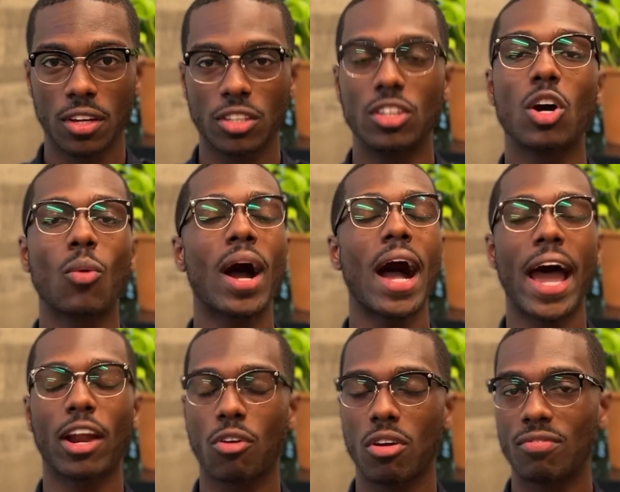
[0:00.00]
You know why I
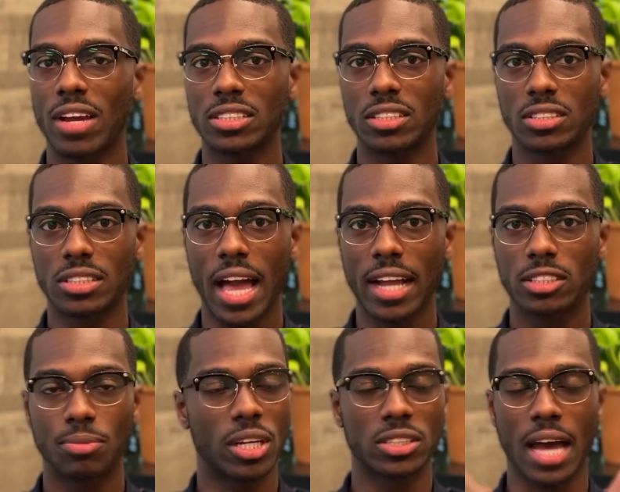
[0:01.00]
don't invest in stocks?
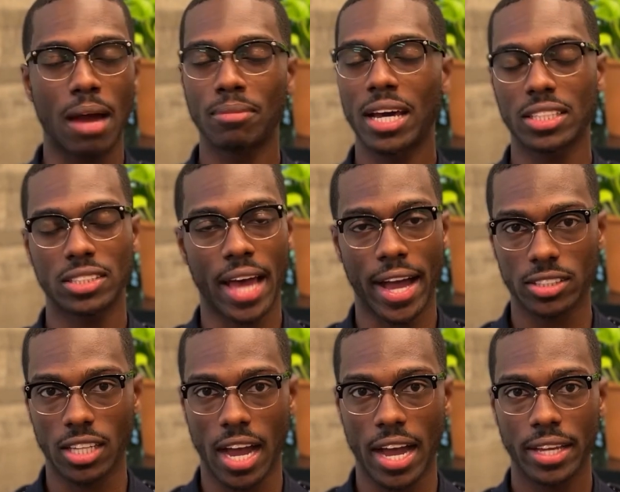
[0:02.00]
Because I'm not a stocks
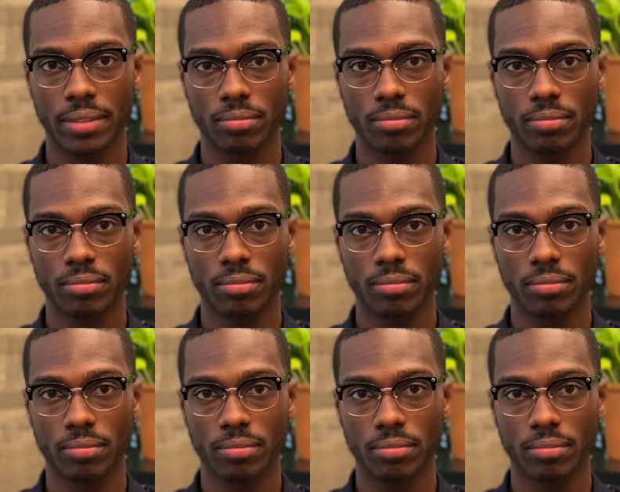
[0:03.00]
guy.